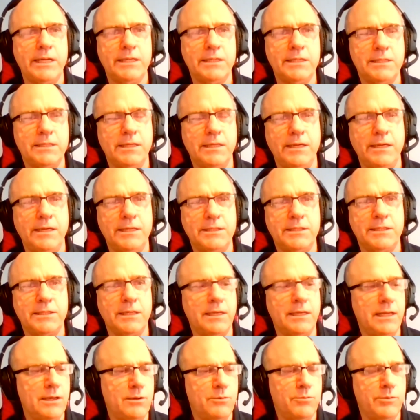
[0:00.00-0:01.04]
Is the
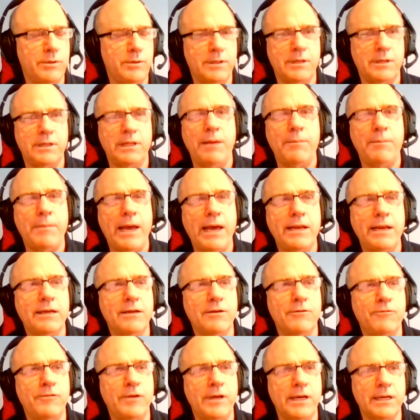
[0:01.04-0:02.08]
link with climatic
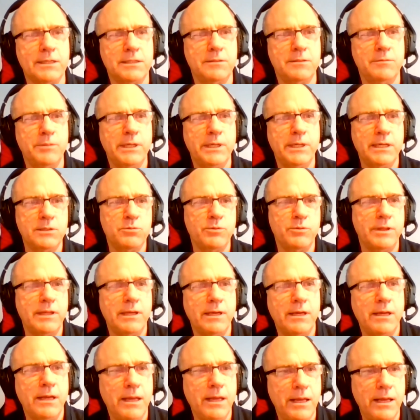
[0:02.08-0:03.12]
effects, because with
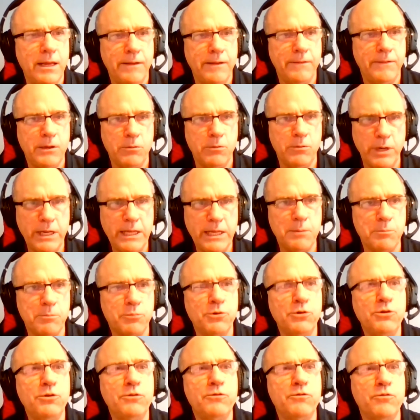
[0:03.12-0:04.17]
the really
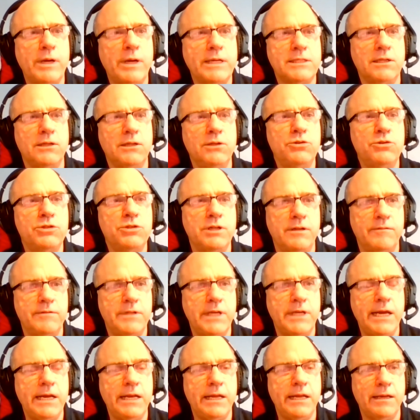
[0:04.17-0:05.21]
improved resolution of
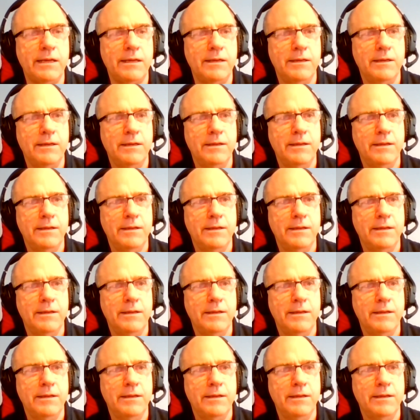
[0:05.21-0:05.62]
dating,